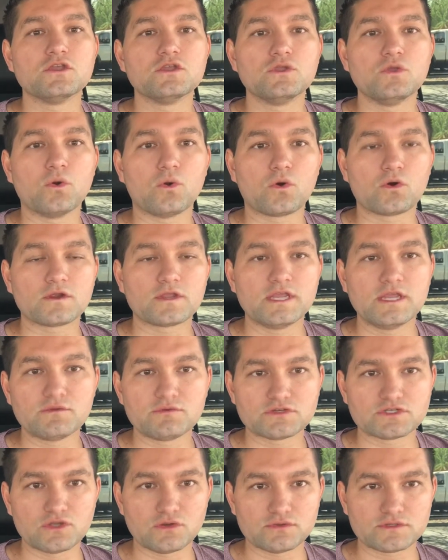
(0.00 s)
your key
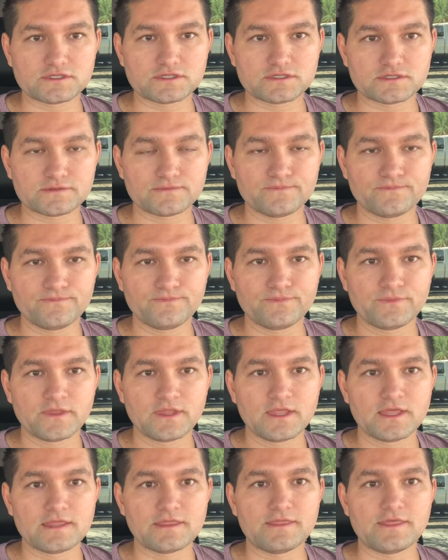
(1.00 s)
results,
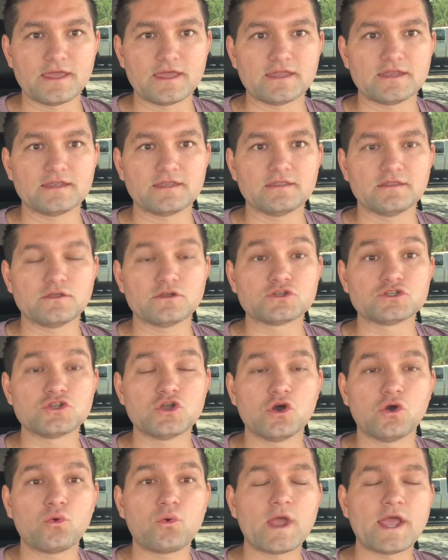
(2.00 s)
that there's
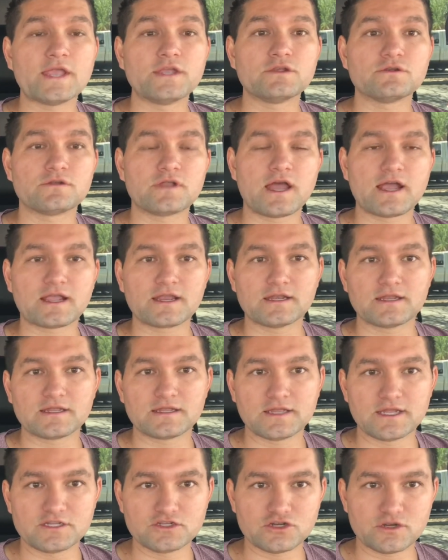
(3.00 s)
no way you're not going
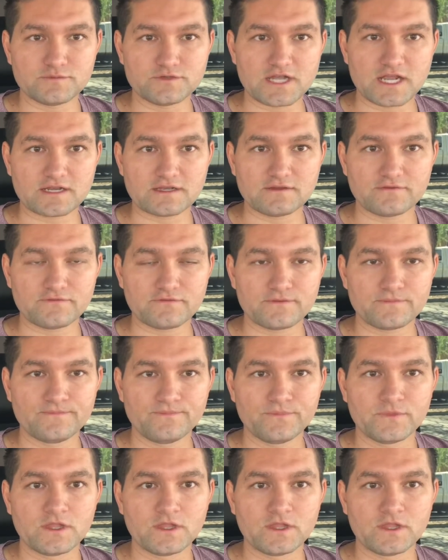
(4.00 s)
to hit your objective.